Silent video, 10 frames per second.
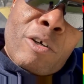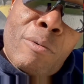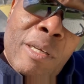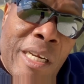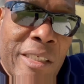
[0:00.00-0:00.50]

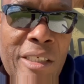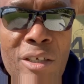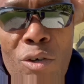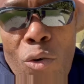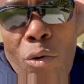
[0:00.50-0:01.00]
criminality
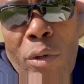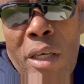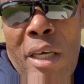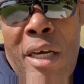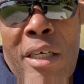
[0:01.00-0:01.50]
no
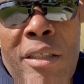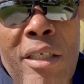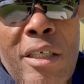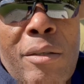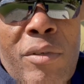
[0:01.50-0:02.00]
you
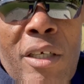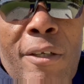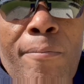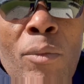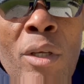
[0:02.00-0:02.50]
understand what i'm
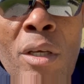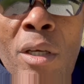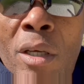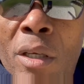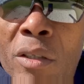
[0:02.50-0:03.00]
saying
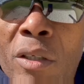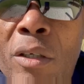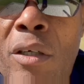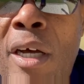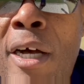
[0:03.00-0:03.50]

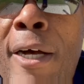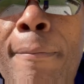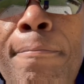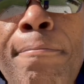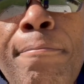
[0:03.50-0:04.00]
so,
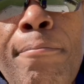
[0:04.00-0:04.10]
um,